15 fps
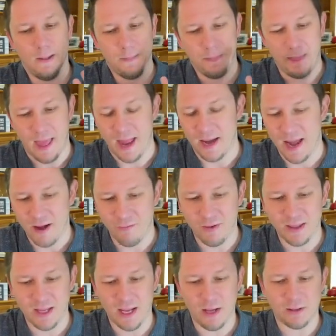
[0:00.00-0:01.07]
and
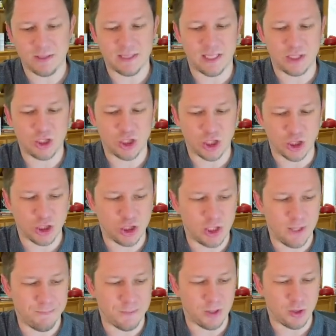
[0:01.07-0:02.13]
everything else that's
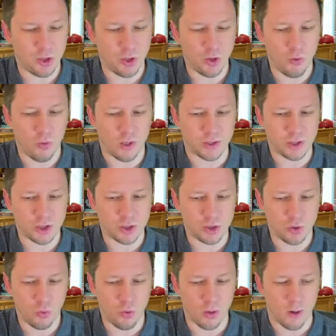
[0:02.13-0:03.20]
shipped to a
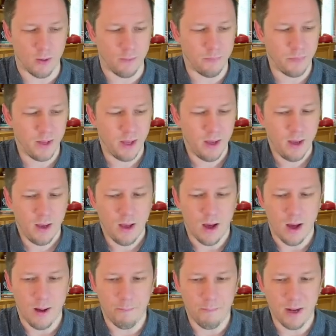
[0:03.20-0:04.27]
store
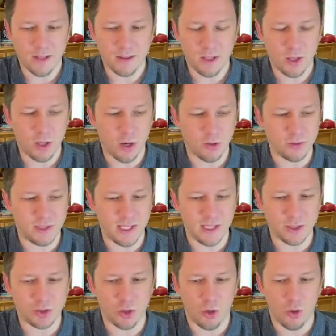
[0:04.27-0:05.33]
a month ago
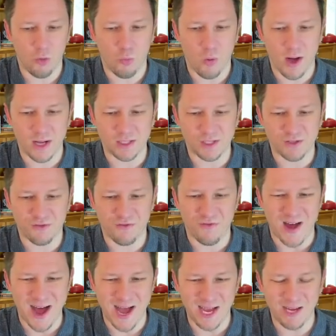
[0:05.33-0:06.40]
diesel was
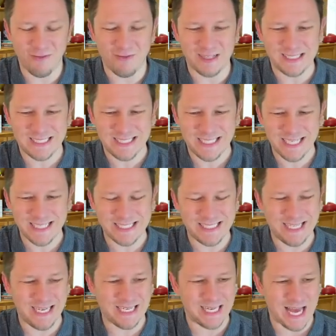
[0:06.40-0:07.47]

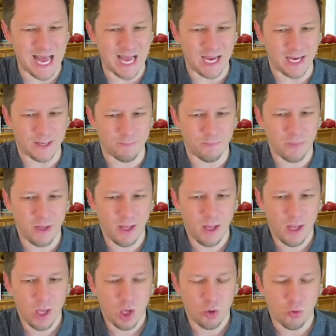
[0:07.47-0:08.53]
569
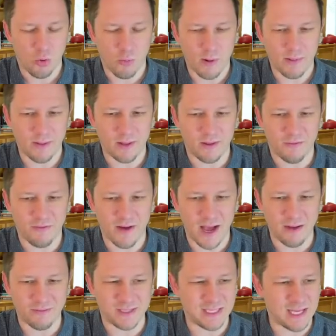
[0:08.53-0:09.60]
or around that to
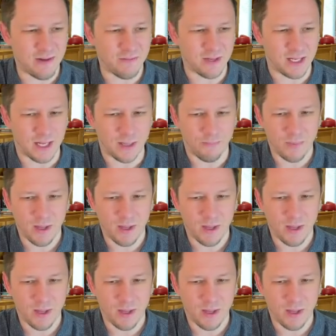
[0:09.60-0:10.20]
570